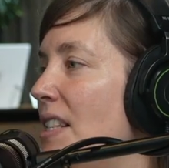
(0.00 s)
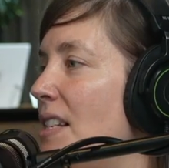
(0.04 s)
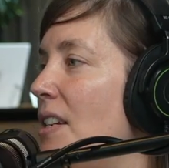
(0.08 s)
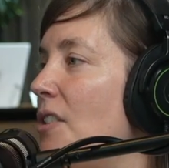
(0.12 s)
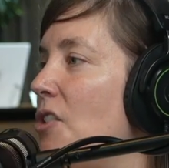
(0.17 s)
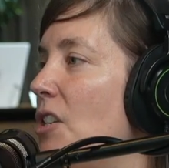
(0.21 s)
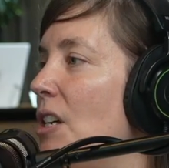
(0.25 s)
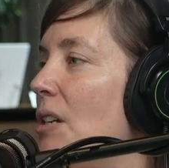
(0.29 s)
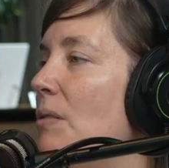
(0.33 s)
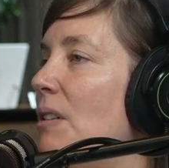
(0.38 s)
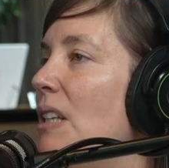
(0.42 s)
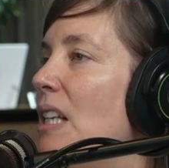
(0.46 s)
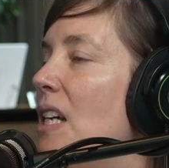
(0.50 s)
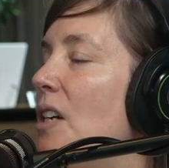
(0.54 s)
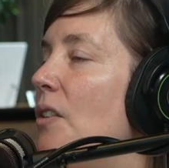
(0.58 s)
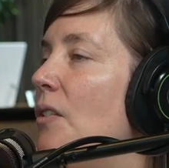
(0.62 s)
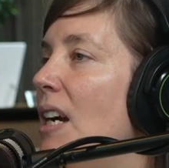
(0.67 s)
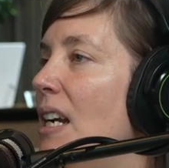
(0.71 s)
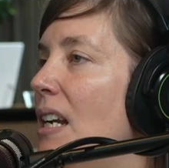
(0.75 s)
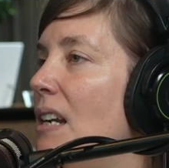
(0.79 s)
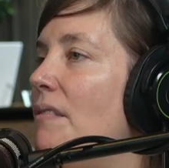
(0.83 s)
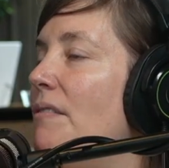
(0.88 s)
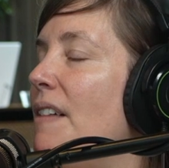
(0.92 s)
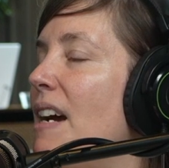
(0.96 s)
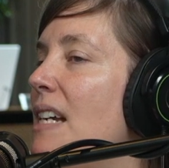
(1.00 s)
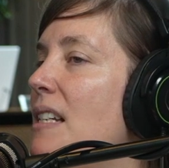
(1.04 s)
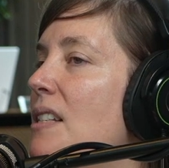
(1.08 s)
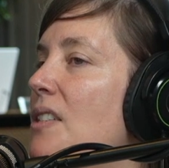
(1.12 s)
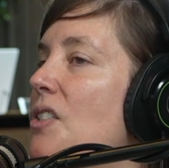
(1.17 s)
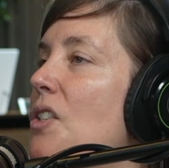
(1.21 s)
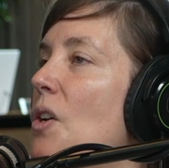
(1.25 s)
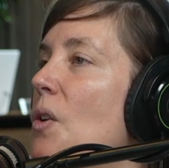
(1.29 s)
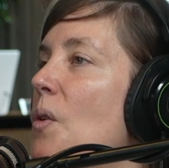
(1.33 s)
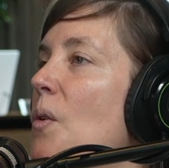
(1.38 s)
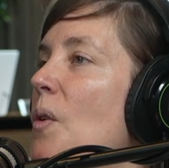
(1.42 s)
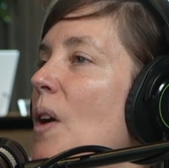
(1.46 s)
actually really great
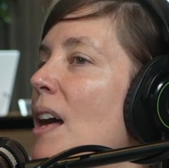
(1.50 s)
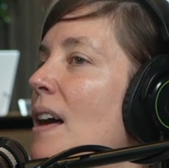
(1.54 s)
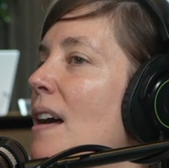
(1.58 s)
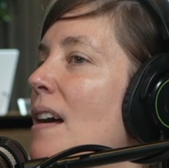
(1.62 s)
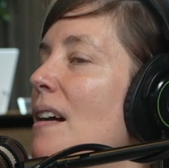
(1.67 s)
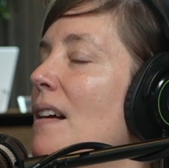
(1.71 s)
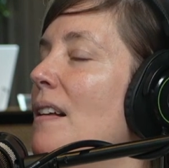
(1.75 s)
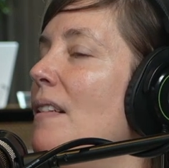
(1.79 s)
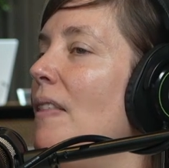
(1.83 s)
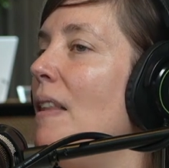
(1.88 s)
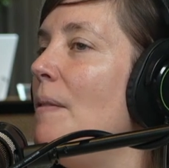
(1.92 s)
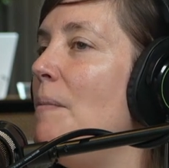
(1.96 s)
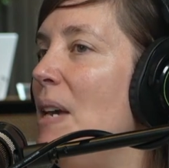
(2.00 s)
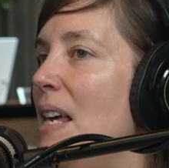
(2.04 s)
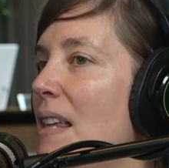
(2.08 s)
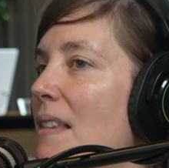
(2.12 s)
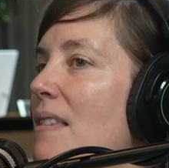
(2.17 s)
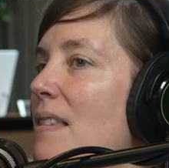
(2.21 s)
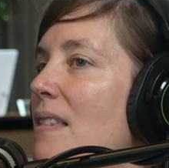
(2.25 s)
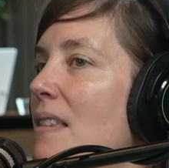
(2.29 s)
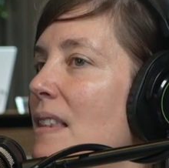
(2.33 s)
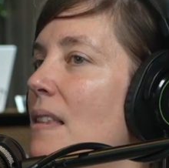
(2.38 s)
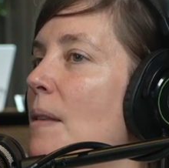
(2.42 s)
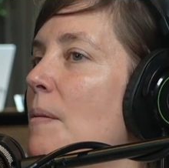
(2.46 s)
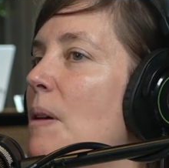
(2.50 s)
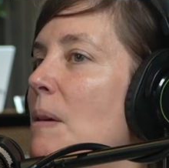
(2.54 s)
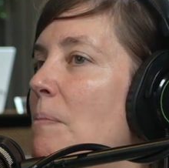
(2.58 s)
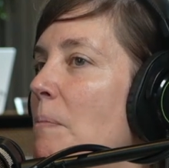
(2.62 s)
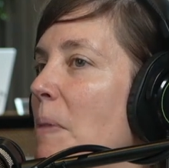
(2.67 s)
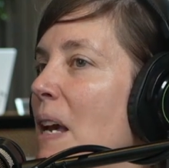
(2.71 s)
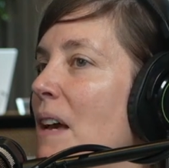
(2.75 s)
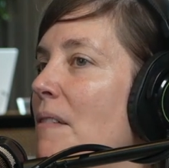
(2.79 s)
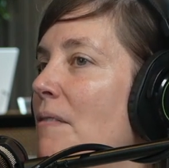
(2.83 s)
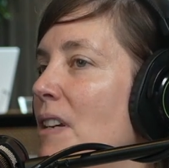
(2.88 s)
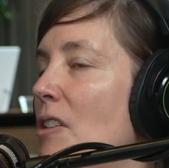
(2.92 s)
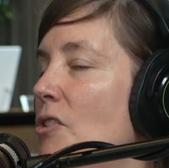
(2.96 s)
advice. So let me
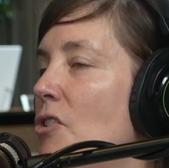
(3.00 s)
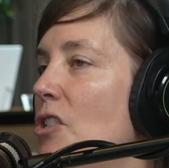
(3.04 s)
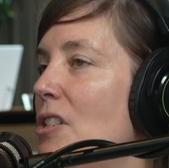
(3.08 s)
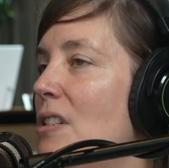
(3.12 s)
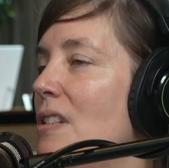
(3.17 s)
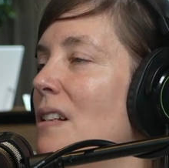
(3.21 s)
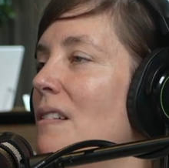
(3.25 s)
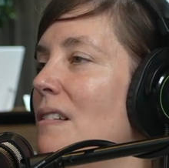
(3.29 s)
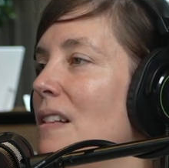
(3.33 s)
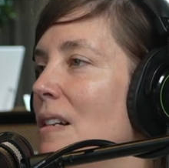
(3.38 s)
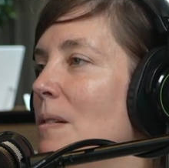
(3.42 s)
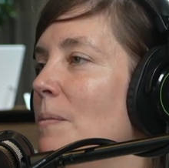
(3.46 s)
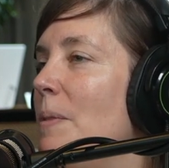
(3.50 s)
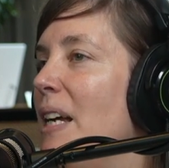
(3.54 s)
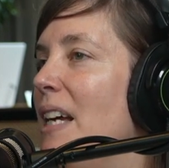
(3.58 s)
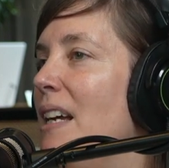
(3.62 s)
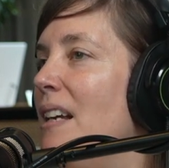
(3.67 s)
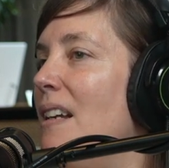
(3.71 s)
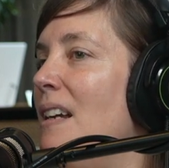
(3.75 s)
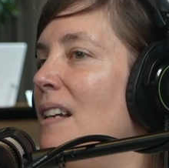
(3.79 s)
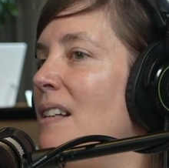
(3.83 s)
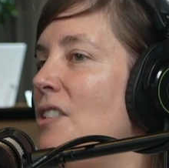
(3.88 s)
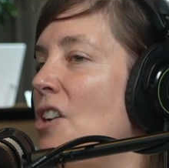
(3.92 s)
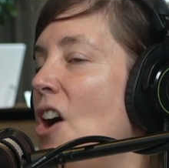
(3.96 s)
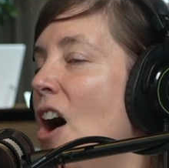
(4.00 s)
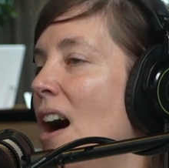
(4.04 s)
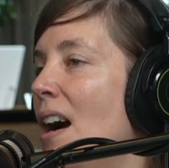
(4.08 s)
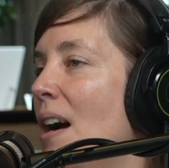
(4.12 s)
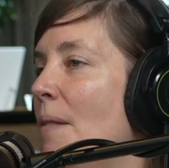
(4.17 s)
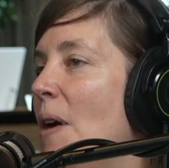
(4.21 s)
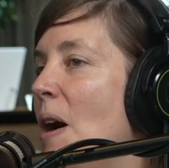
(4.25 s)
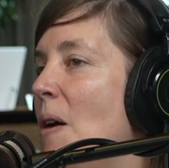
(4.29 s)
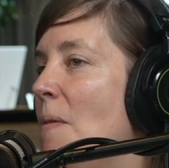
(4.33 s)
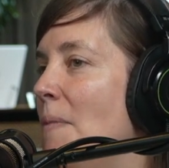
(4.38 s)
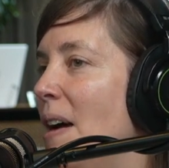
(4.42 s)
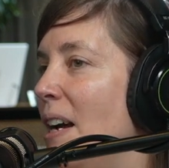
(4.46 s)
pivot just a little bit and talk
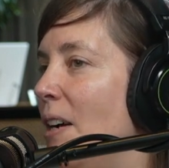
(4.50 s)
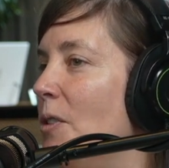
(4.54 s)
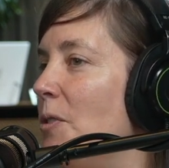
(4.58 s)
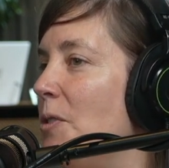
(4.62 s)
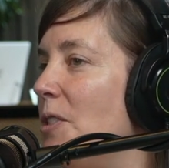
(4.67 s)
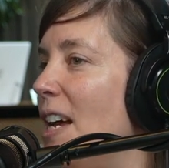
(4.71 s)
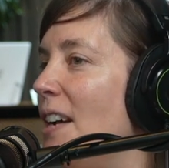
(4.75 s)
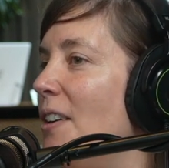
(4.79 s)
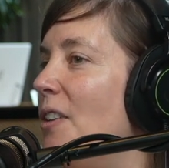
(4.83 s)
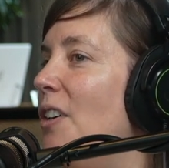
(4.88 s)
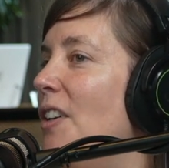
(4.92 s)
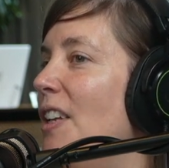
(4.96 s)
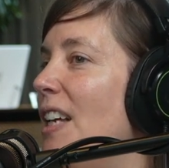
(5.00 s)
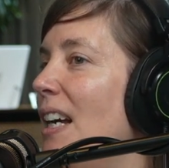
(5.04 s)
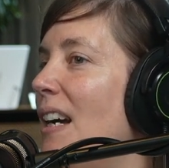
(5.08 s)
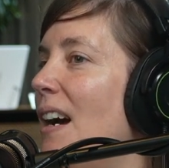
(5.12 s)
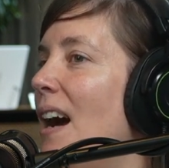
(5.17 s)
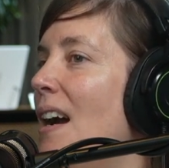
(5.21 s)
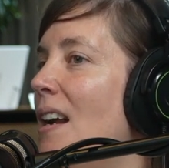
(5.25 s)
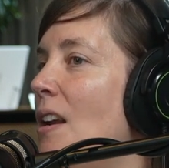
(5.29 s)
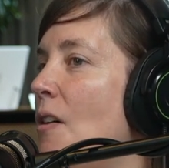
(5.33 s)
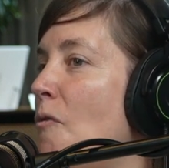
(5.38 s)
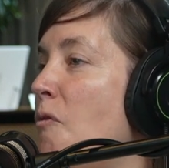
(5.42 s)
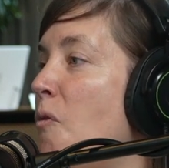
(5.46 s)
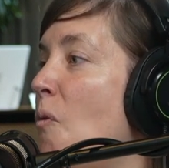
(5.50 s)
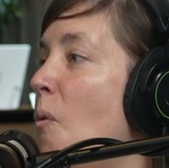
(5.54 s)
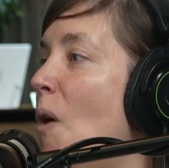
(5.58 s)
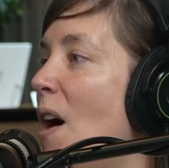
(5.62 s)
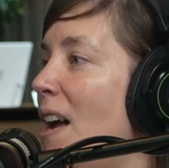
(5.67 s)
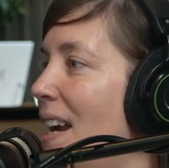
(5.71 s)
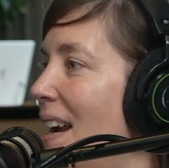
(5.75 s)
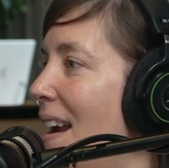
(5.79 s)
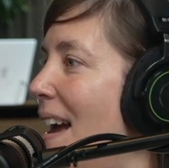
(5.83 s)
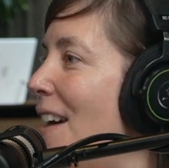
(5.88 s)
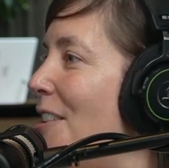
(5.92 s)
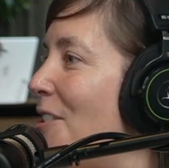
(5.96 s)
about Mycocyle and kind of
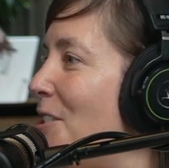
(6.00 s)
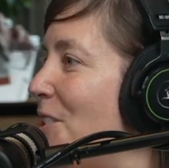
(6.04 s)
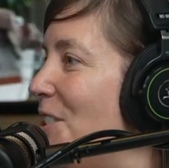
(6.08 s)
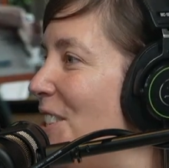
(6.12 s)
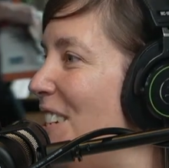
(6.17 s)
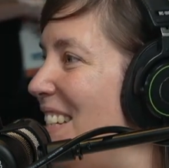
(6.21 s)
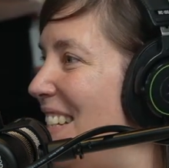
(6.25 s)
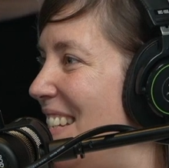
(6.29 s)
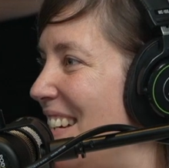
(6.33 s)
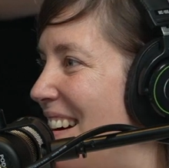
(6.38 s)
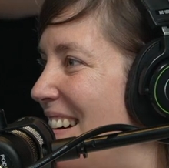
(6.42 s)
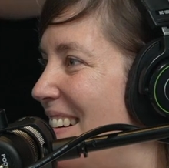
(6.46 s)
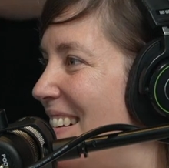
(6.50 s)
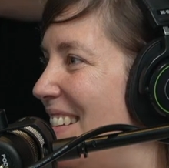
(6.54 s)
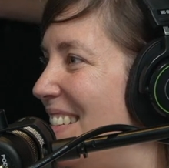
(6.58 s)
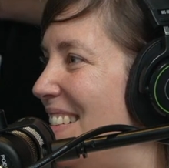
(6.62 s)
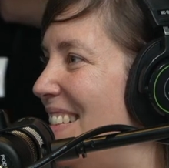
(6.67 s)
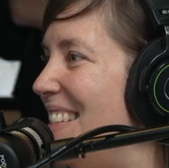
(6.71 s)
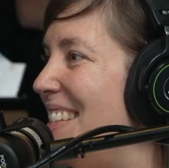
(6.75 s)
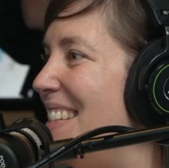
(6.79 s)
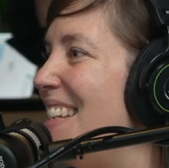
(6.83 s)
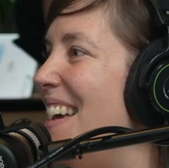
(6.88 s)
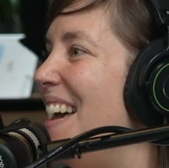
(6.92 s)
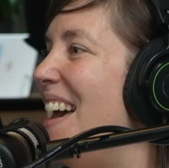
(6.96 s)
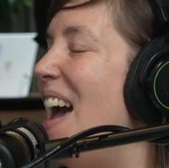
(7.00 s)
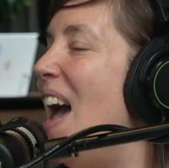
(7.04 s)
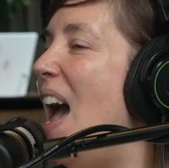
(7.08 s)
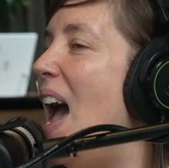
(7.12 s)
what it actually does.